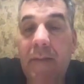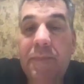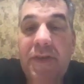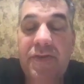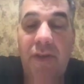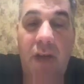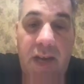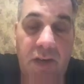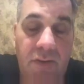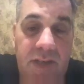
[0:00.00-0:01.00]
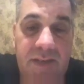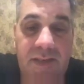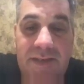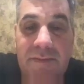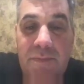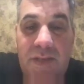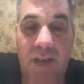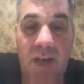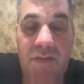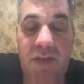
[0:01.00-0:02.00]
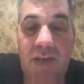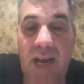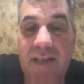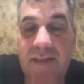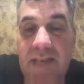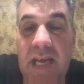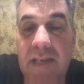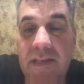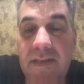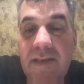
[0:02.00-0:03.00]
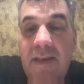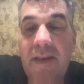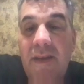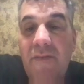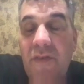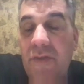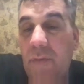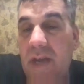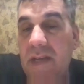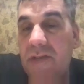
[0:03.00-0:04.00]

there's a lot of criticisms of the United States for the way it